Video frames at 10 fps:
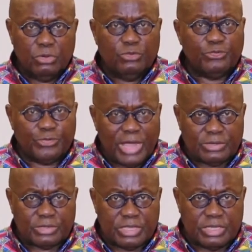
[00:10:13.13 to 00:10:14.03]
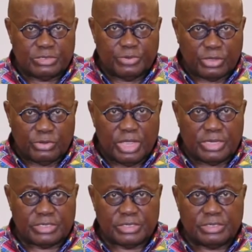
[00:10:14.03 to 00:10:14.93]
who flout these
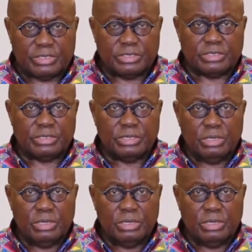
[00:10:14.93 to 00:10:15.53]
regulations.